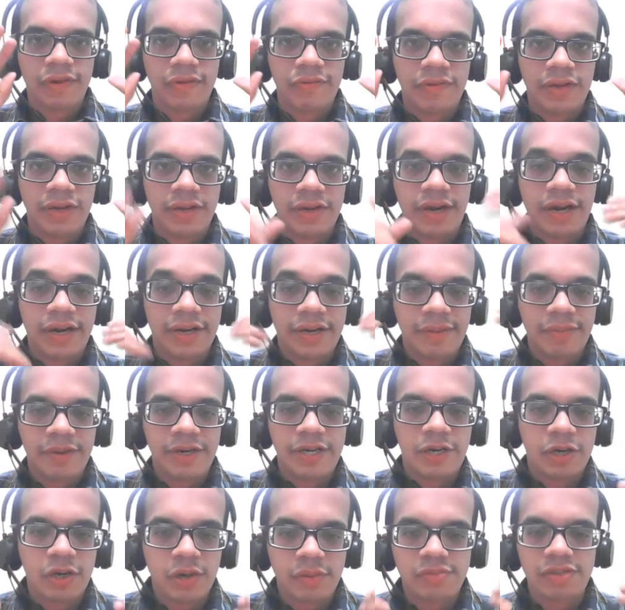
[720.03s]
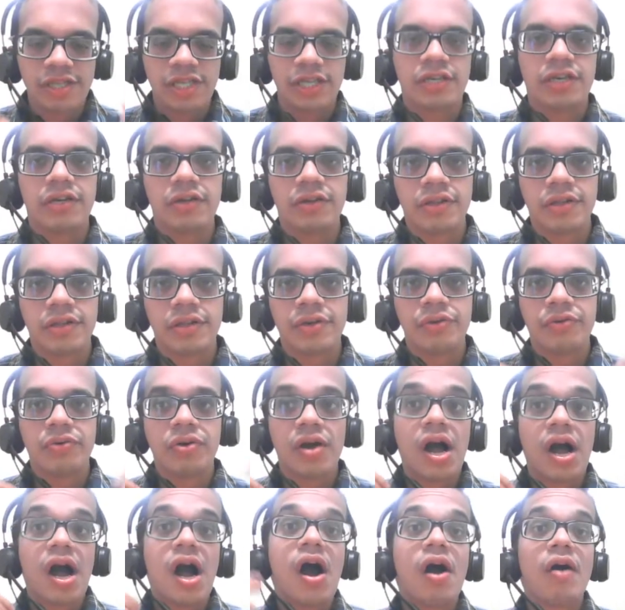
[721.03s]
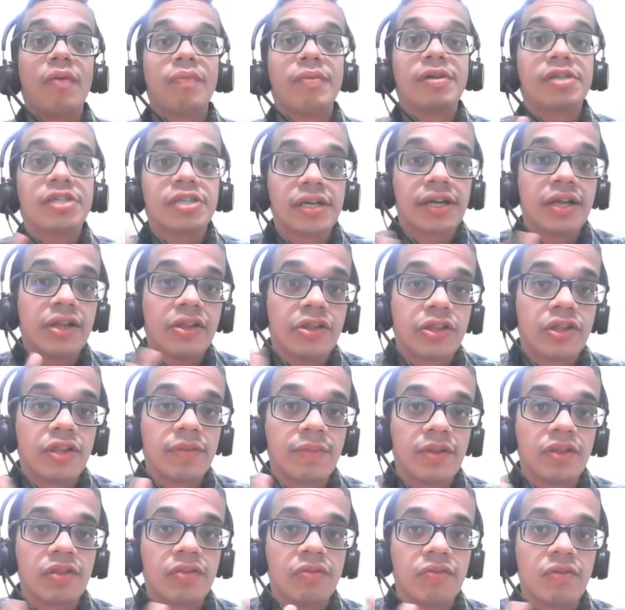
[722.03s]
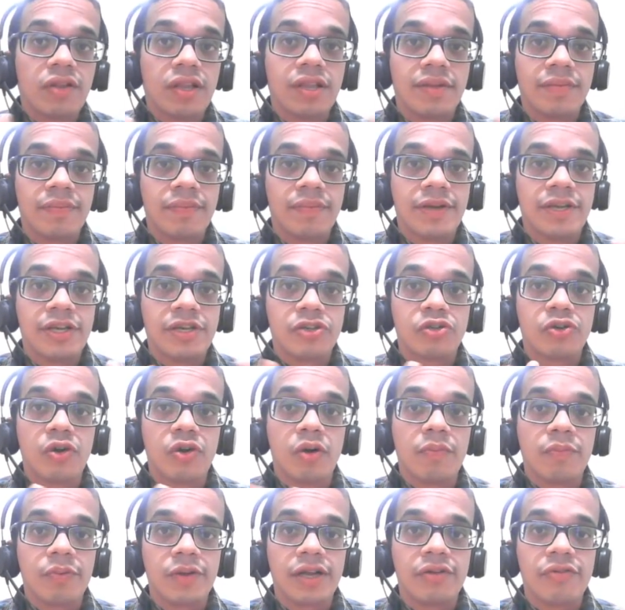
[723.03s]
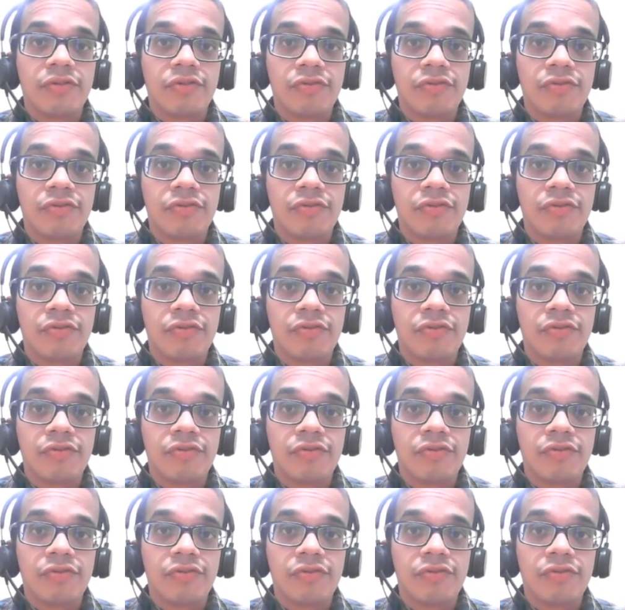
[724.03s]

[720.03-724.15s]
will ultimately objective is to how much the consumers will be shopping